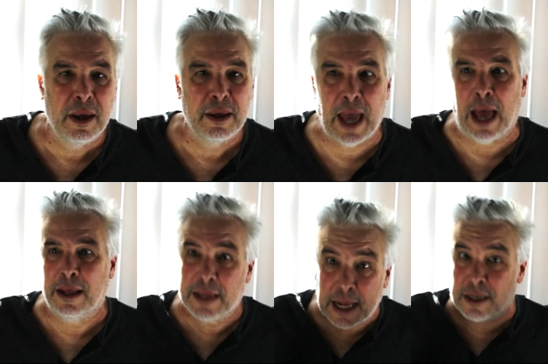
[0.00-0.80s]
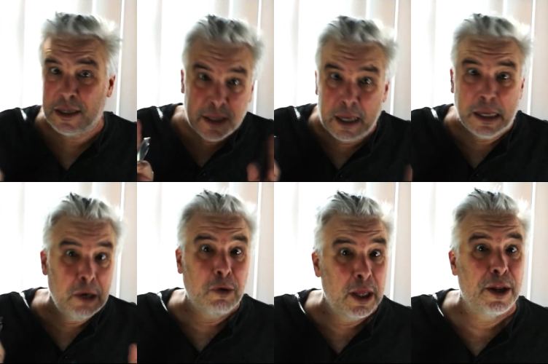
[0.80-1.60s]
Yeah, that's the you
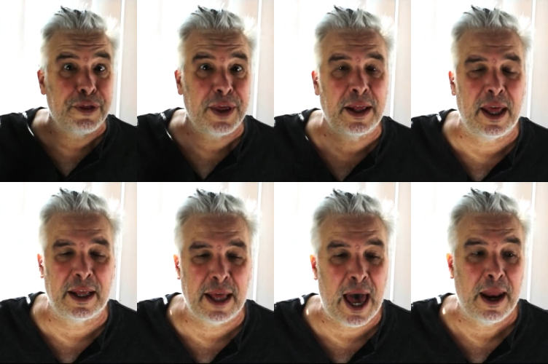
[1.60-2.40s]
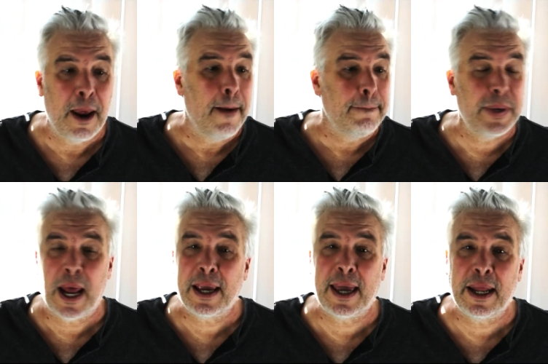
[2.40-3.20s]
know little thing like that. But
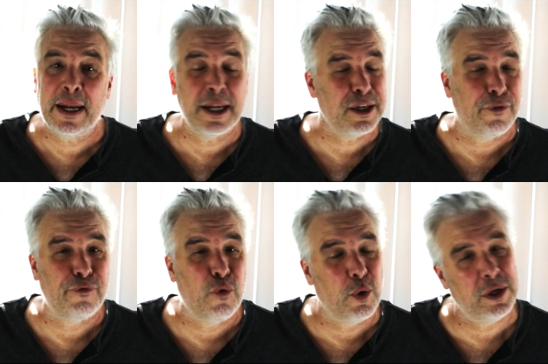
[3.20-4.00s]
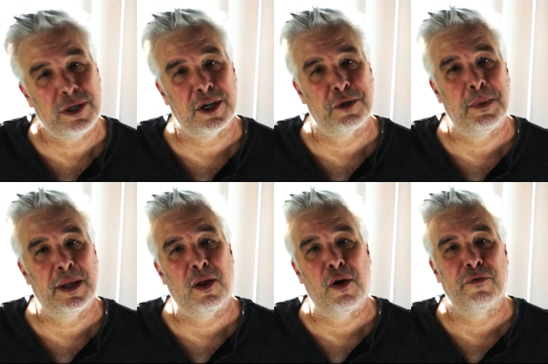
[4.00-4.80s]
I get it, it's a 46
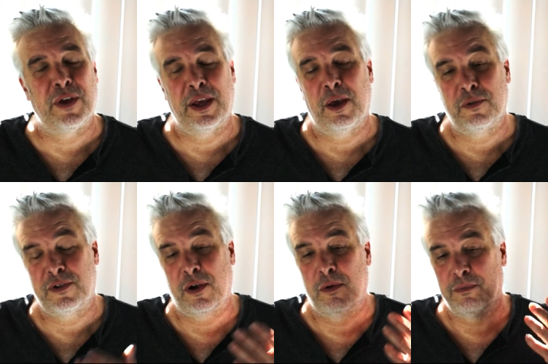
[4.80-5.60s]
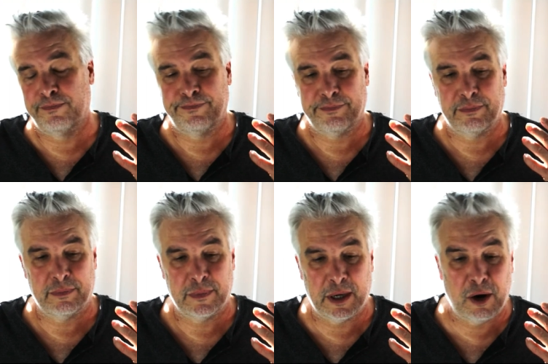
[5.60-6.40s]
minute long video, so
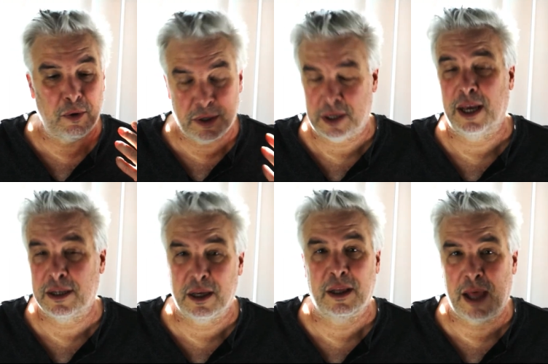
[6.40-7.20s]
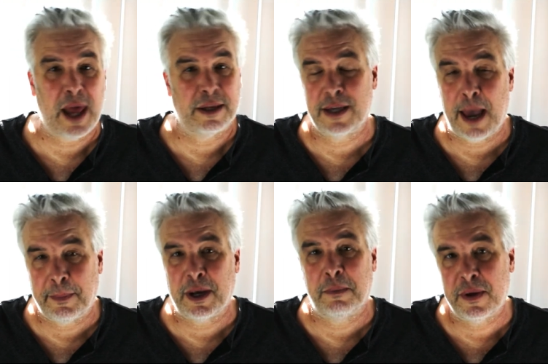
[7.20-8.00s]
you know, it's it's a lot of time
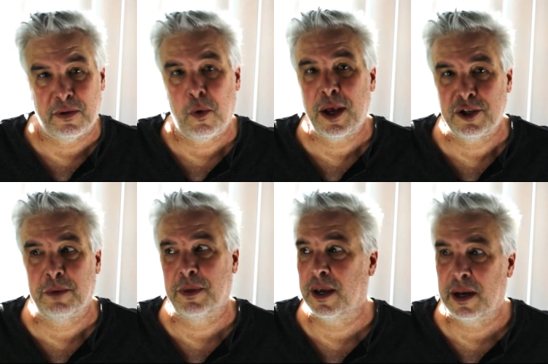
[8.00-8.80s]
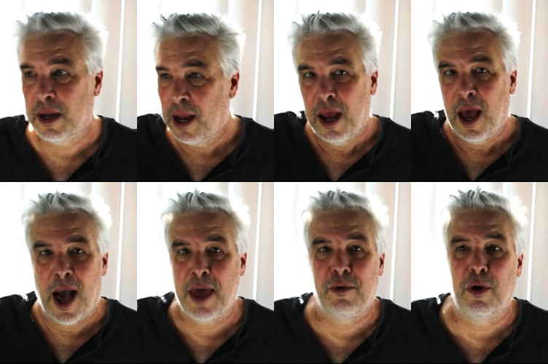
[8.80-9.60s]
to commit to watch something and
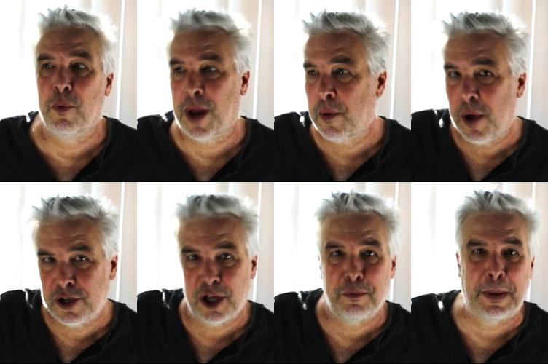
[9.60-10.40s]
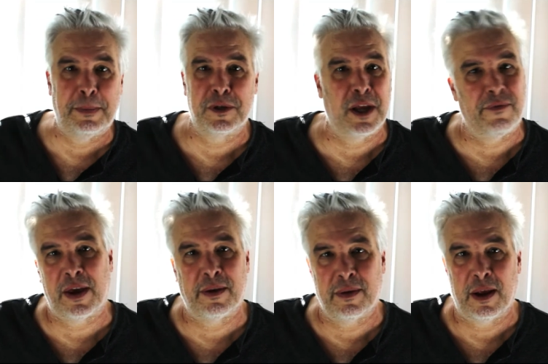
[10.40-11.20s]
I don't know when I watch other people's stuff,
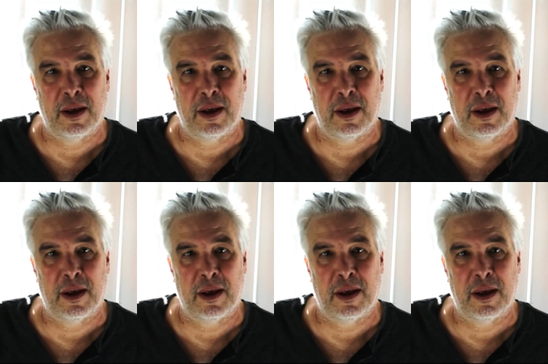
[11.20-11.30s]
I